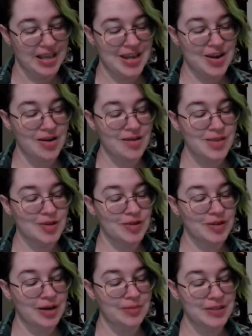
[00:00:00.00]
And all that
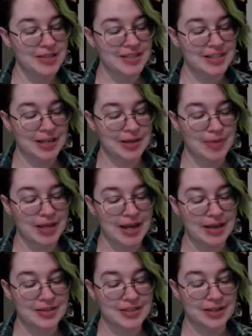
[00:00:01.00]
could come to the city made
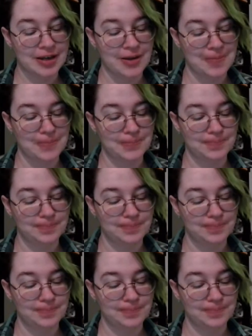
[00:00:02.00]
haste to come,